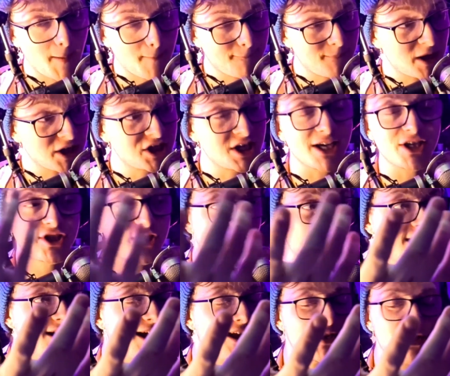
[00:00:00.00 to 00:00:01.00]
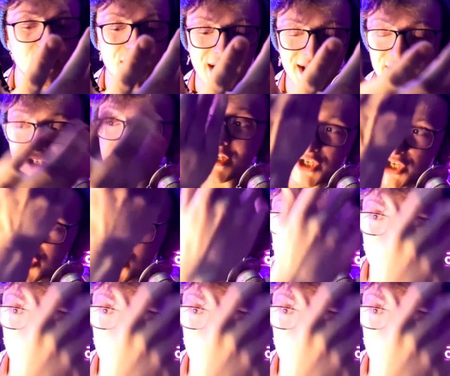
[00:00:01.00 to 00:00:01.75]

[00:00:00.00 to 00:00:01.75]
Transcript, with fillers: My testing indicates that you do